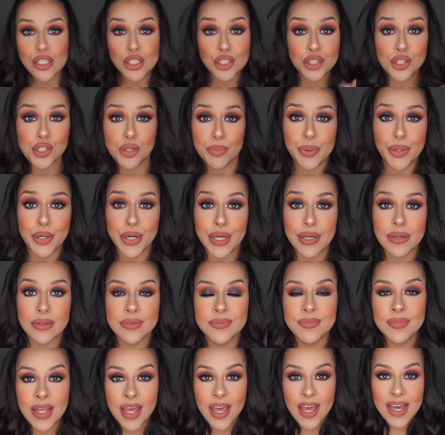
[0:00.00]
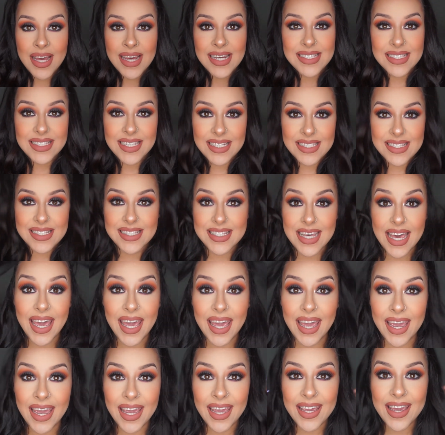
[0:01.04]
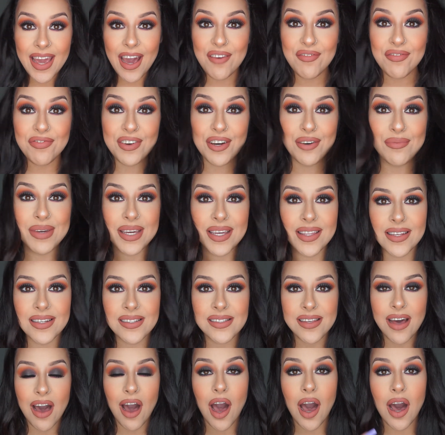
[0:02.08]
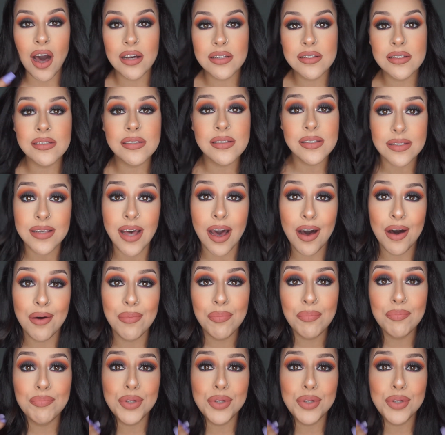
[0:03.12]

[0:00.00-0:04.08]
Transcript: To the point. Today, I'm filming this awesome,